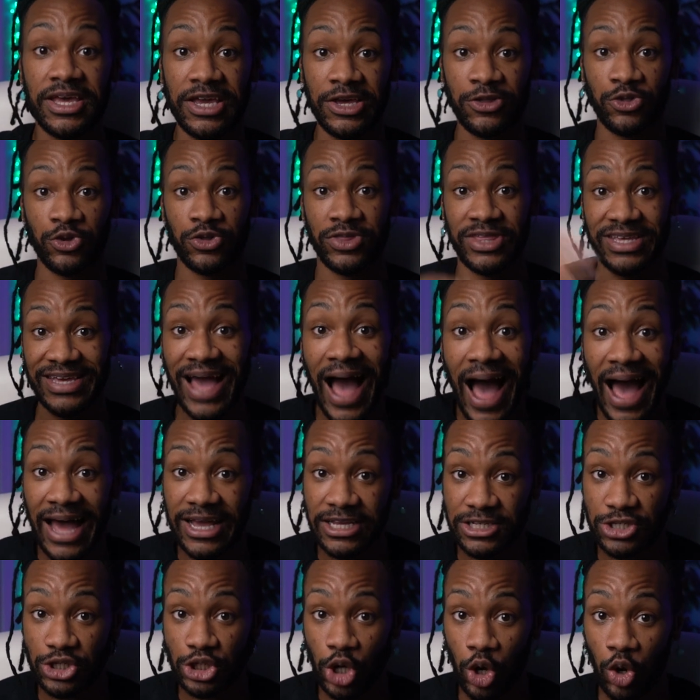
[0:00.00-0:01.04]
either the
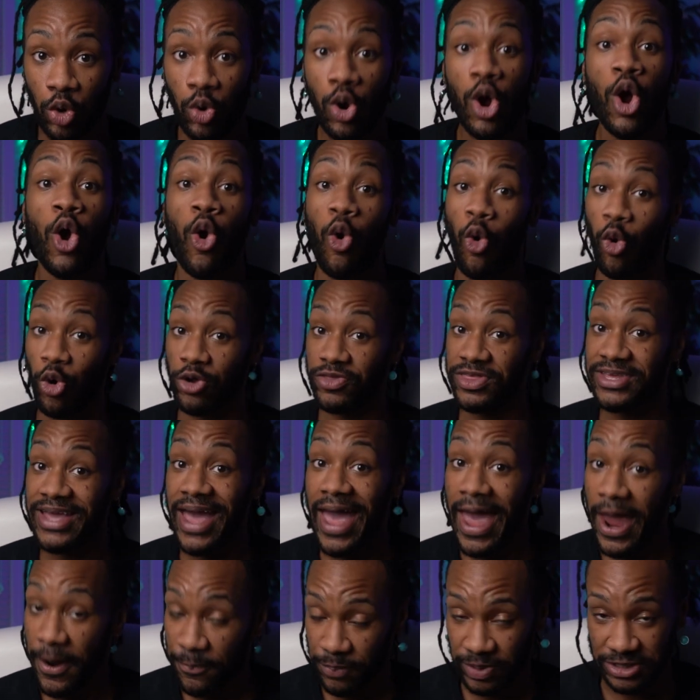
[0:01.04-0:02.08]
ISO or the
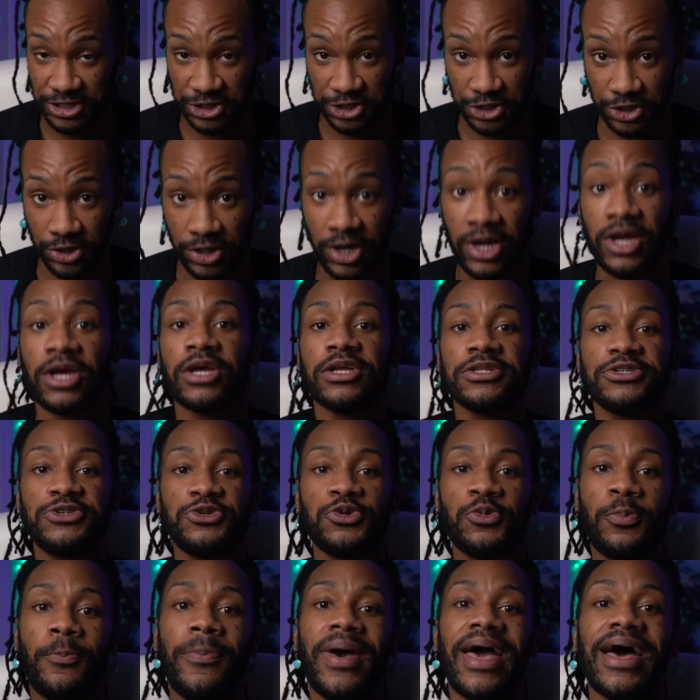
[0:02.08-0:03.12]
aperture
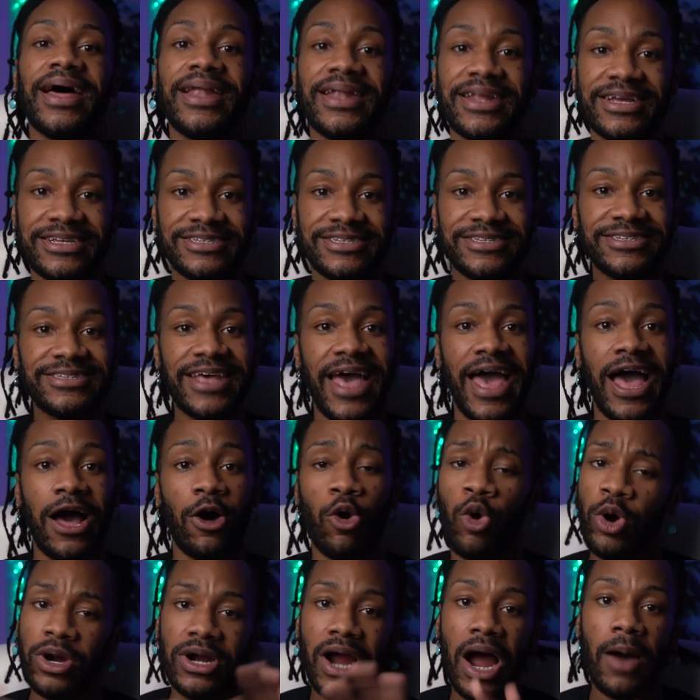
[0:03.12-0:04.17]
to balance,
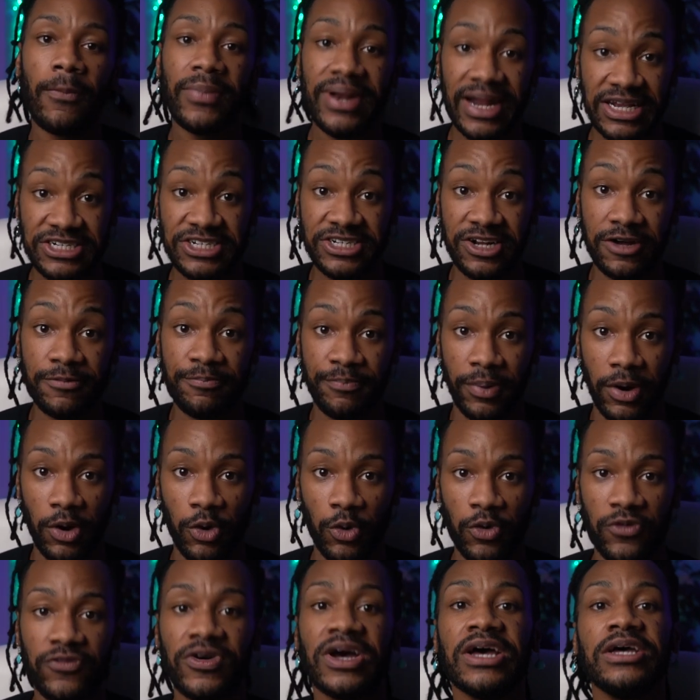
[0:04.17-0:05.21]
or a combination of
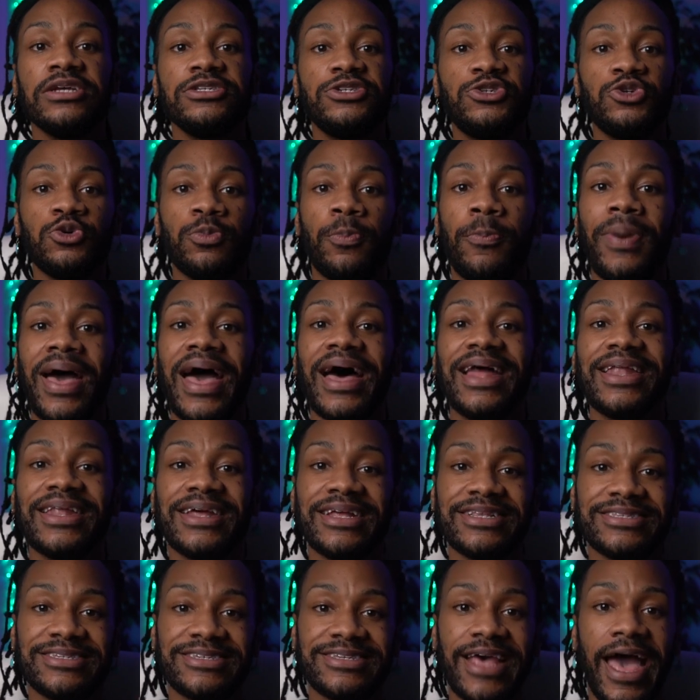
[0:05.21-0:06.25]
both, to
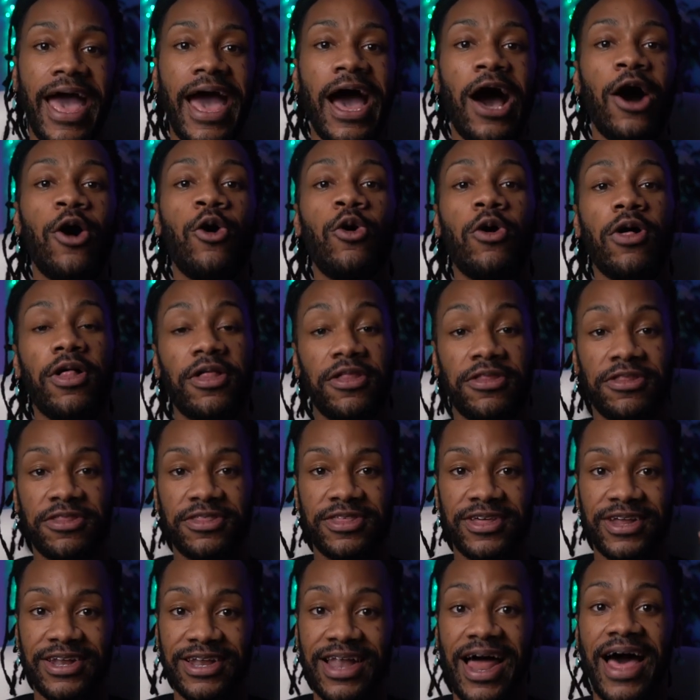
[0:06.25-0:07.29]
balance out
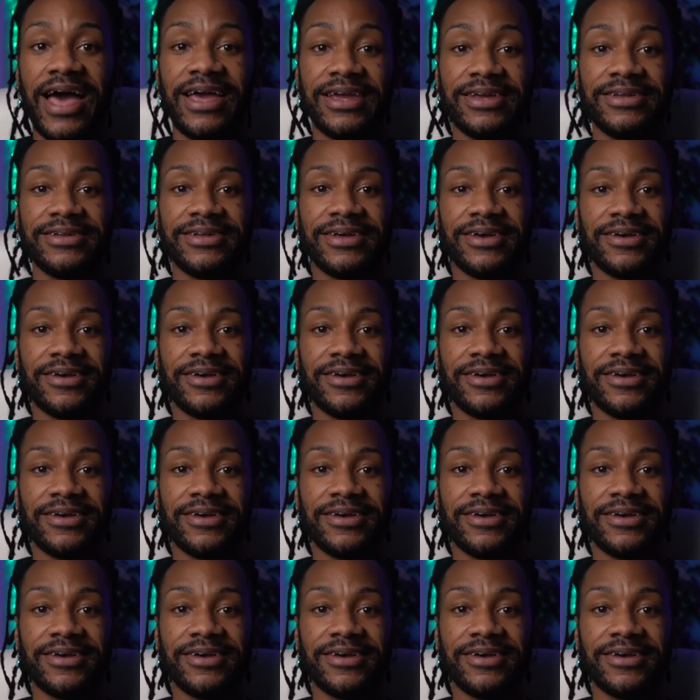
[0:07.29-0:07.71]
the light.